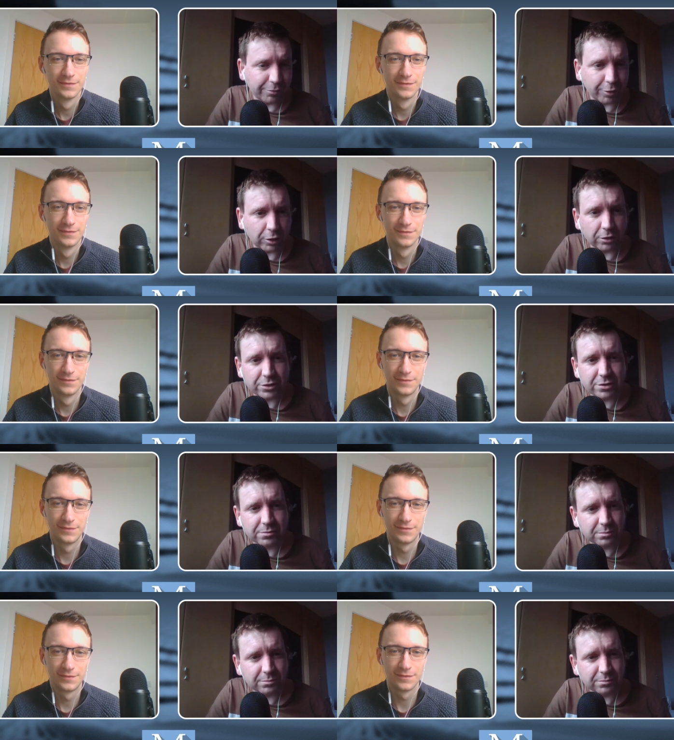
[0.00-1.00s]

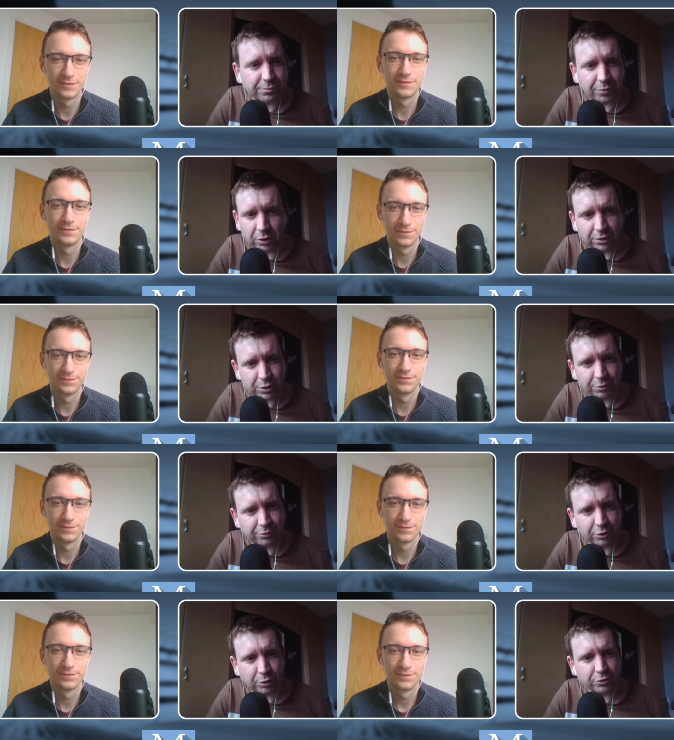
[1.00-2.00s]
Speaker 1: faultless, faultless
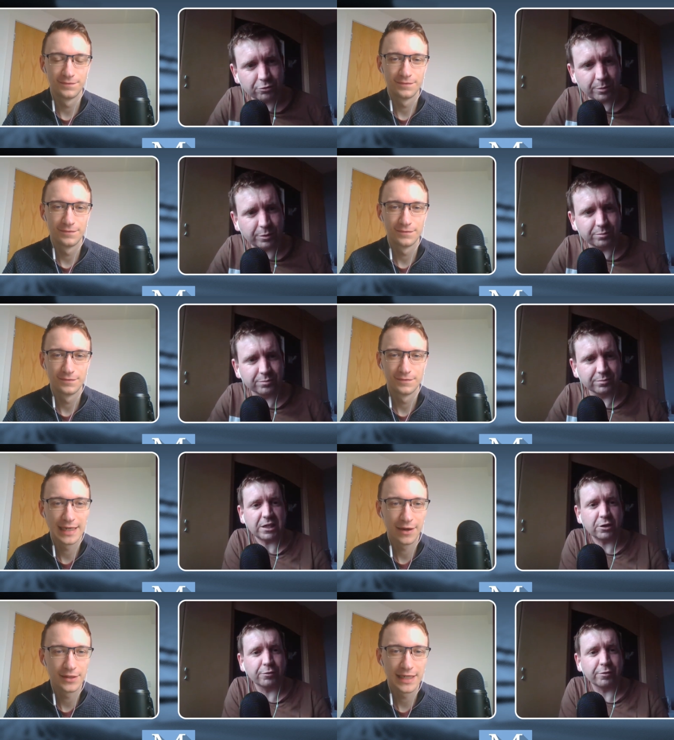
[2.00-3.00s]
performance from him.
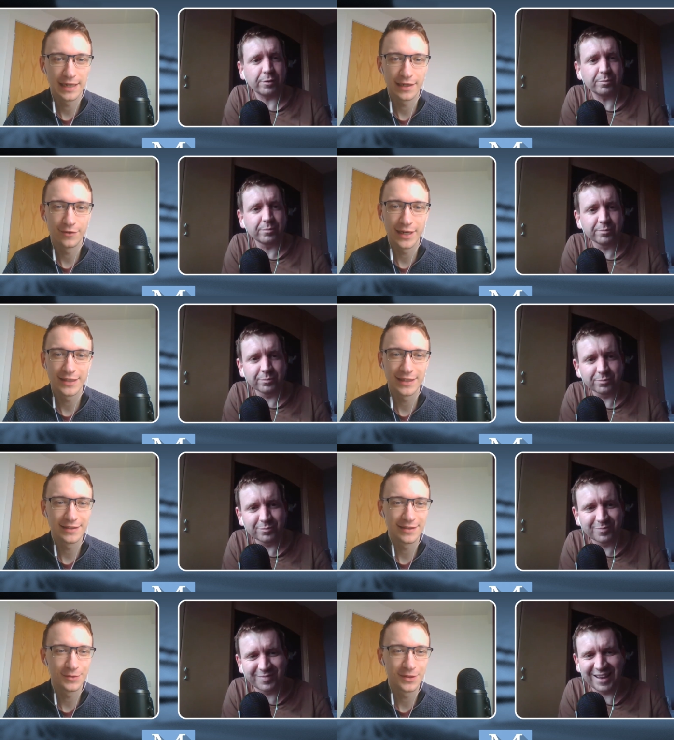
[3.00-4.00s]
Speaker 2: 10 out of 10 in your
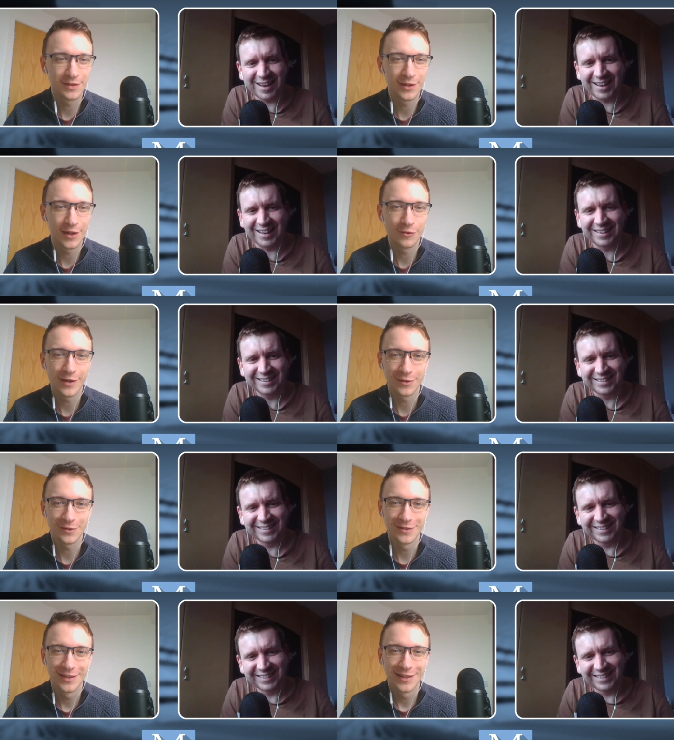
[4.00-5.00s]
ratings. There was no
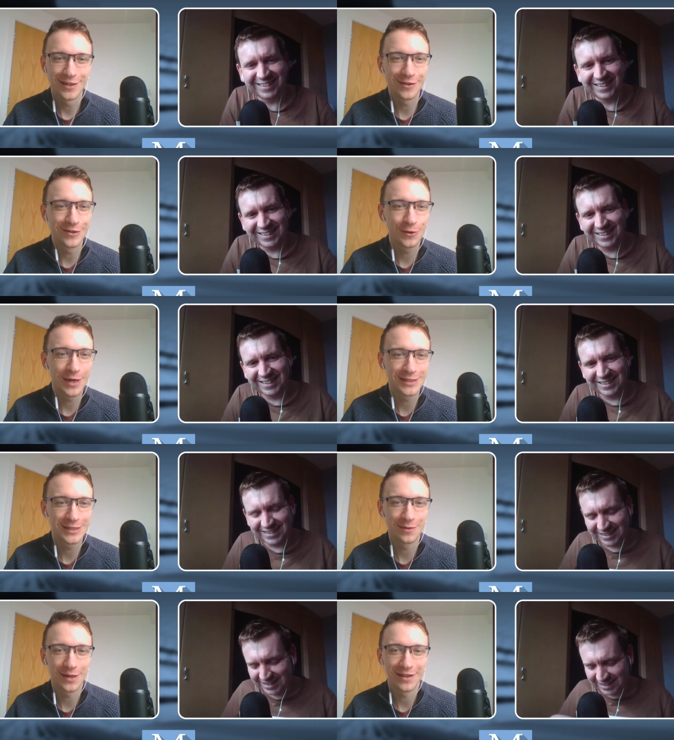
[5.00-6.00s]
real no real
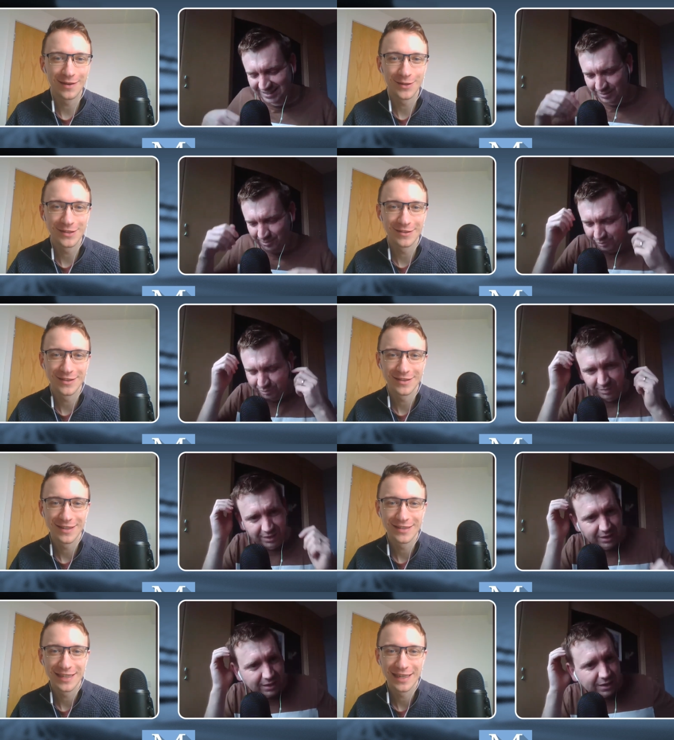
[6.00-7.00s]
question about that. Was there
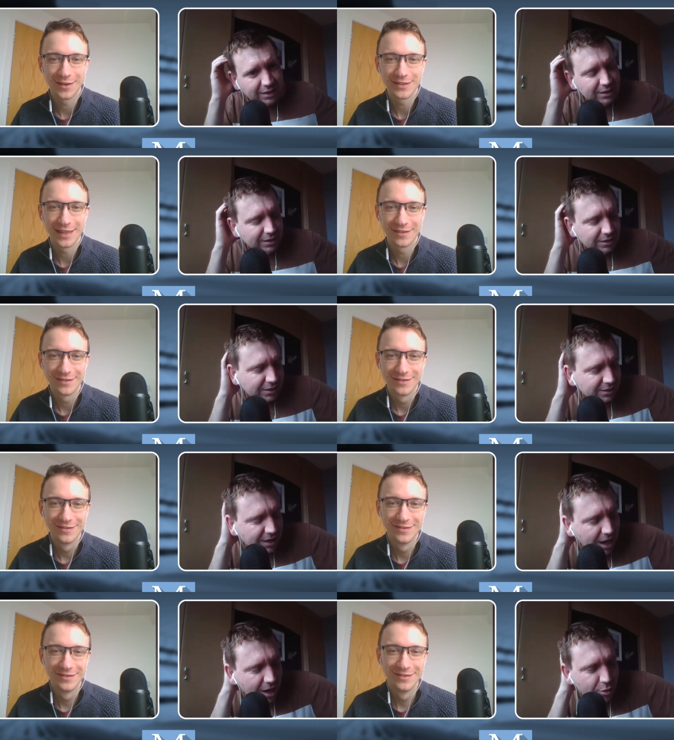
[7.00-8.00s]
a 10 out of 10? Uh,
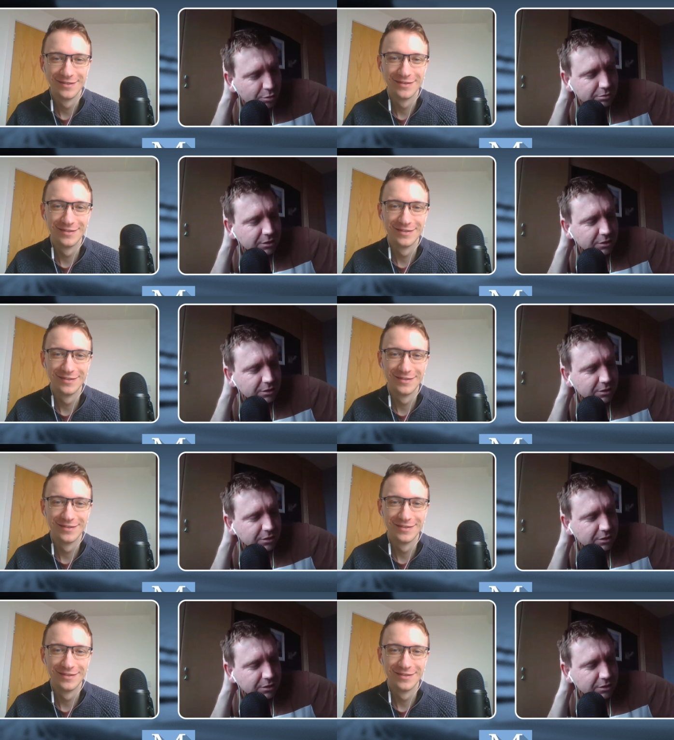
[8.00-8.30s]
Speaker 1: no,